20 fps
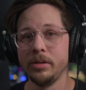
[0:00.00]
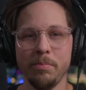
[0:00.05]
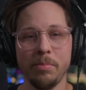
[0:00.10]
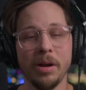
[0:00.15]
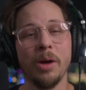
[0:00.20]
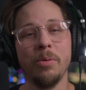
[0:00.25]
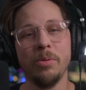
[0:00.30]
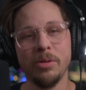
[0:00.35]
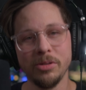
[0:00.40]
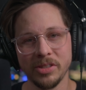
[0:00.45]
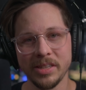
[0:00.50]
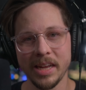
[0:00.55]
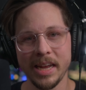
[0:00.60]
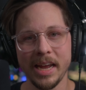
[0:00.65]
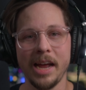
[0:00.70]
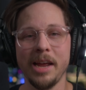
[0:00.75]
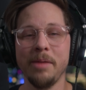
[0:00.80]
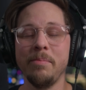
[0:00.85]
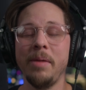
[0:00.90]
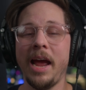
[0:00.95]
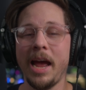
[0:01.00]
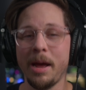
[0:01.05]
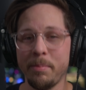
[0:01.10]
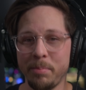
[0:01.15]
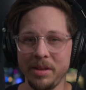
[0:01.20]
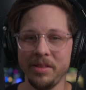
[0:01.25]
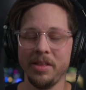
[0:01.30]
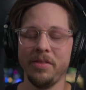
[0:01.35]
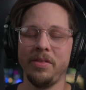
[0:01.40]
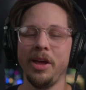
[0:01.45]
But I will say I am
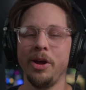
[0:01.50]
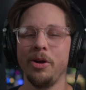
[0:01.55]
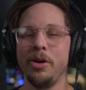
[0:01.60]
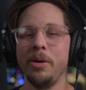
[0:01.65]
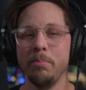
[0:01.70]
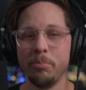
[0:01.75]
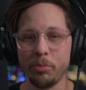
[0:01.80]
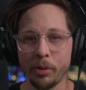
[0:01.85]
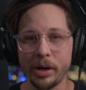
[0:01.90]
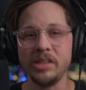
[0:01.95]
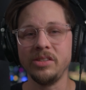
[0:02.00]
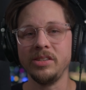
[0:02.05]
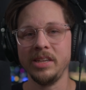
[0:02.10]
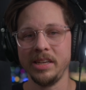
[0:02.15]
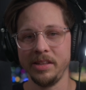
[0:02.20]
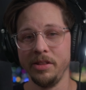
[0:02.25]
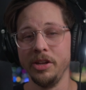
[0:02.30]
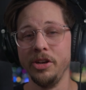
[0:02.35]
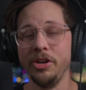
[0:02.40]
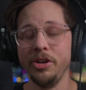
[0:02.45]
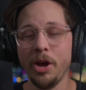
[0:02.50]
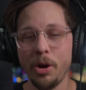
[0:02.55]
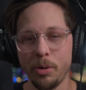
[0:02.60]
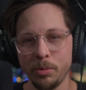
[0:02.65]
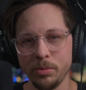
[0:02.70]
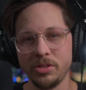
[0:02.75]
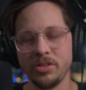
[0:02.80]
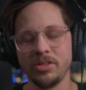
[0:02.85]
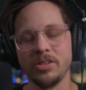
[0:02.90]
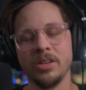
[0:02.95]
happy that they are embracing the
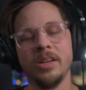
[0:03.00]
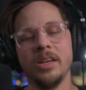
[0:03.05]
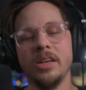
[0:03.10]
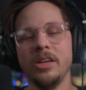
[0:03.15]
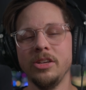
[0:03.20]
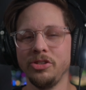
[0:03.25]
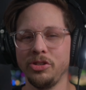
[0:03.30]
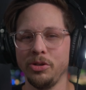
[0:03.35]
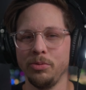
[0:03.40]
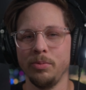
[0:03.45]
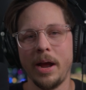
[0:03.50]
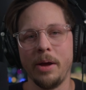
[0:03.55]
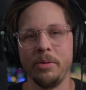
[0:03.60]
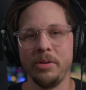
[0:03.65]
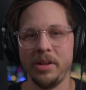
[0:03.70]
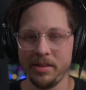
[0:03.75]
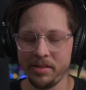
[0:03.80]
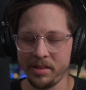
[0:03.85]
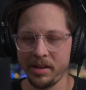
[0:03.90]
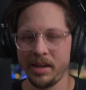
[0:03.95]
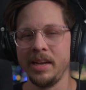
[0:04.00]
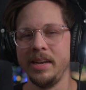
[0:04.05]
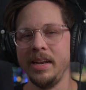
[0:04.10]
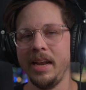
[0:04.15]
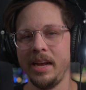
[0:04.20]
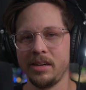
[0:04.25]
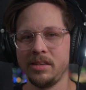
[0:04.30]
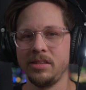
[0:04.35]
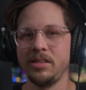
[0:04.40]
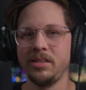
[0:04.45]
notes surrounding the
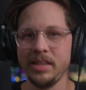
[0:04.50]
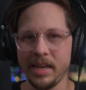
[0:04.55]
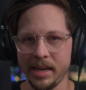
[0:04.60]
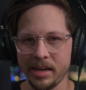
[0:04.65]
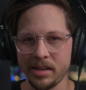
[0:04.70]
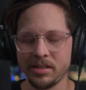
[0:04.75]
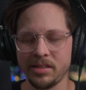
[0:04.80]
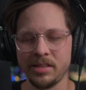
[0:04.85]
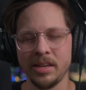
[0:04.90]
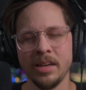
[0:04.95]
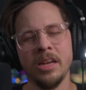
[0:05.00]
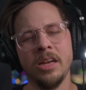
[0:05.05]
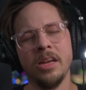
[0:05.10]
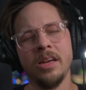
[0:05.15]
Connect 6.